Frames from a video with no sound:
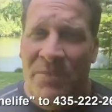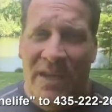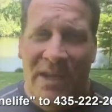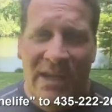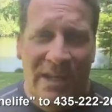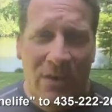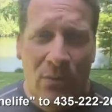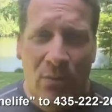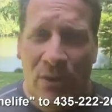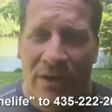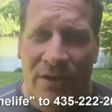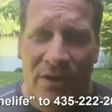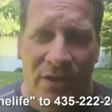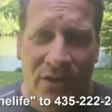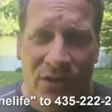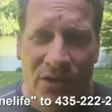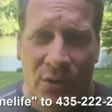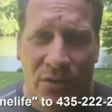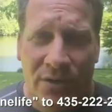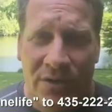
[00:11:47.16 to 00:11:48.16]
any one of
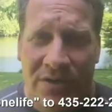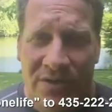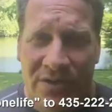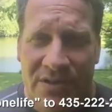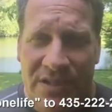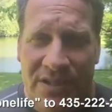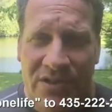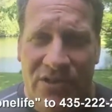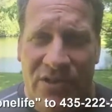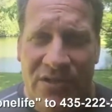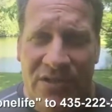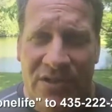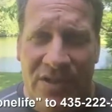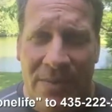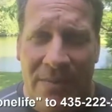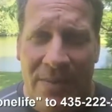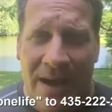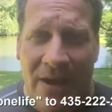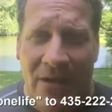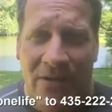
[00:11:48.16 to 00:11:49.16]
those organizations
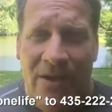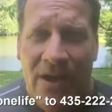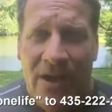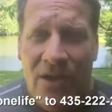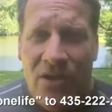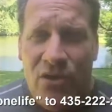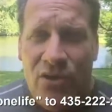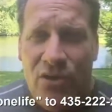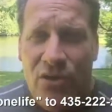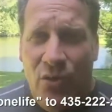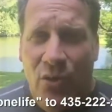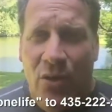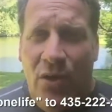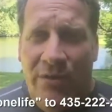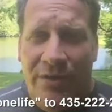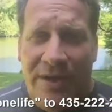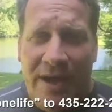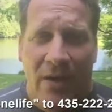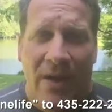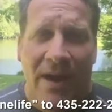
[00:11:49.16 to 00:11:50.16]
come out, you all
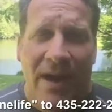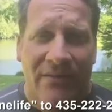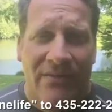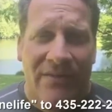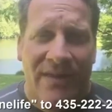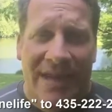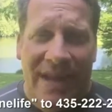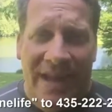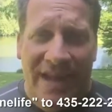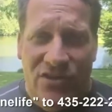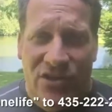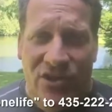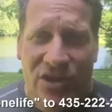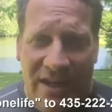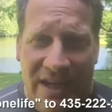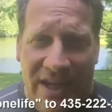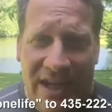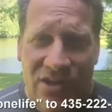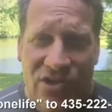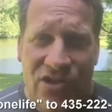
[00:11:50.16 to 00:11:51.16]
now have the
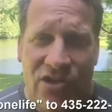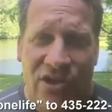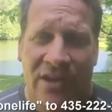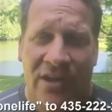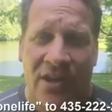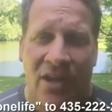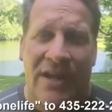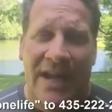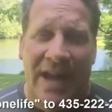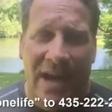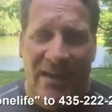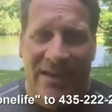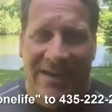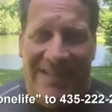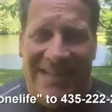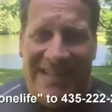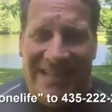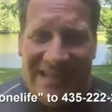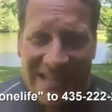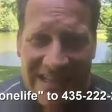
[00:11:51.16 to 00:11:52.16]
education on how to
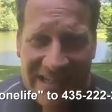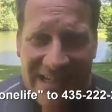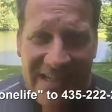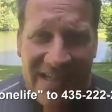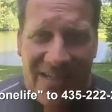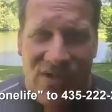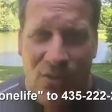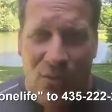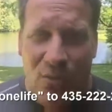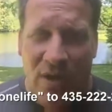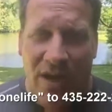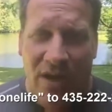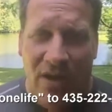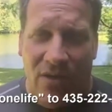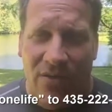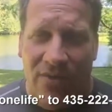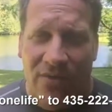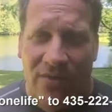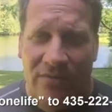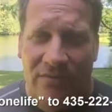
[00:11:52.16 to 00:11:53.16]
seize
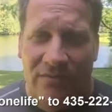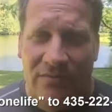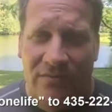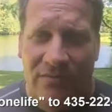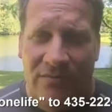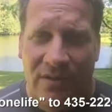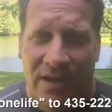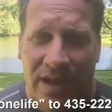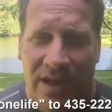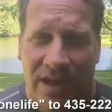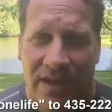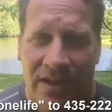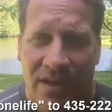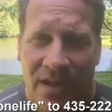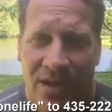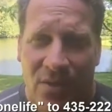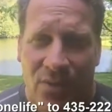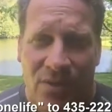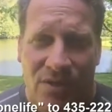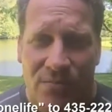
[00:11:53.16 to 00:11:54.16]
wealth. Okay,
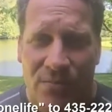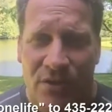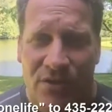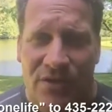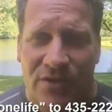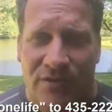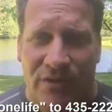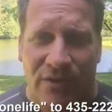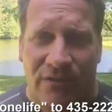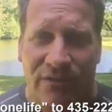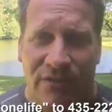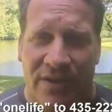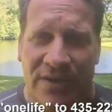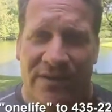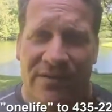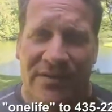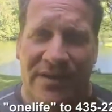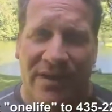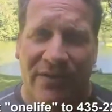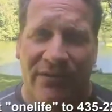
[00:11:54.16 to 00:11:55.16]
whereas most of your
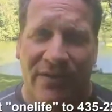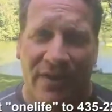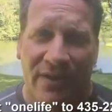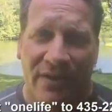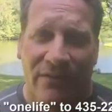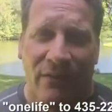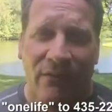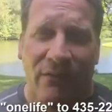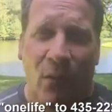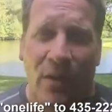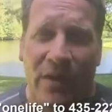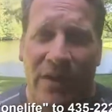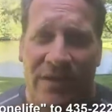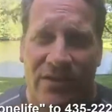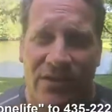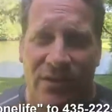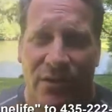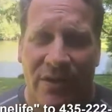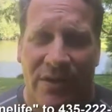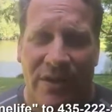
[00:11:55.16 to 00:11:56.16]
friends that have
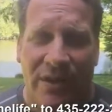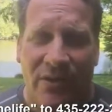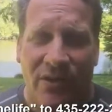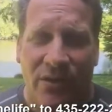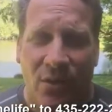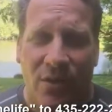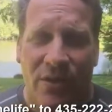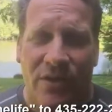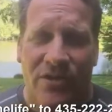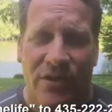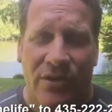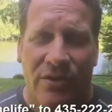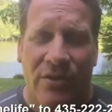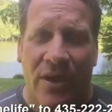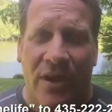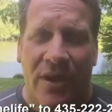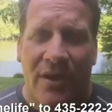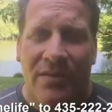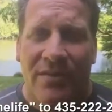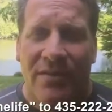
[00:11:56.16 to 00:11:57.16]
avoided you and ignored you,
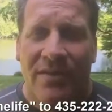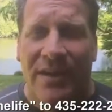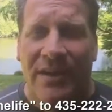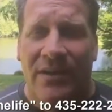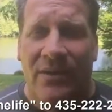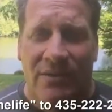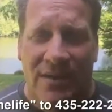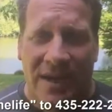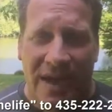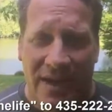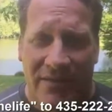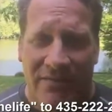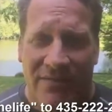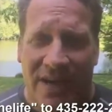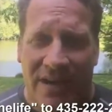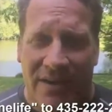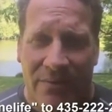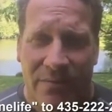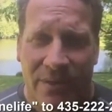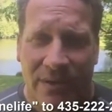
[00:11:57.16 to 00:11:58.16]
they don't have
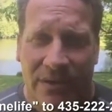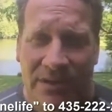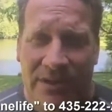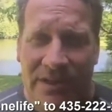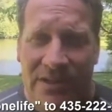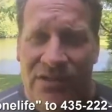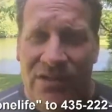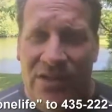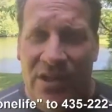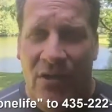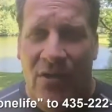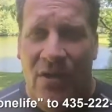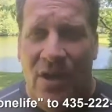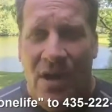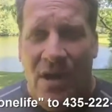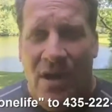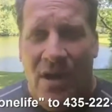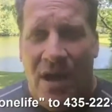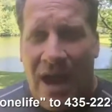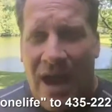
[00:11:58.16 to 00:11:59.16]
that ability. So
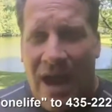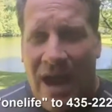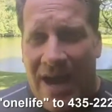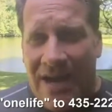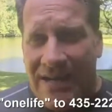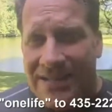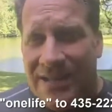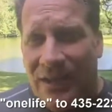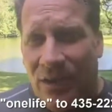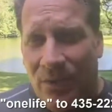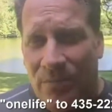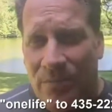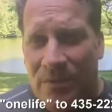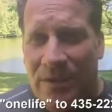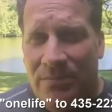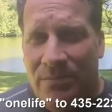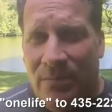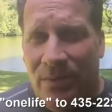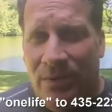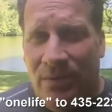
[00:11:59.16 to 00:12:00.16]
I tell
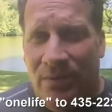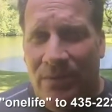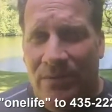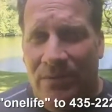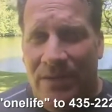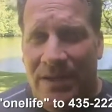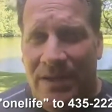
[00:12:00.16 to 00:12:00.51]
people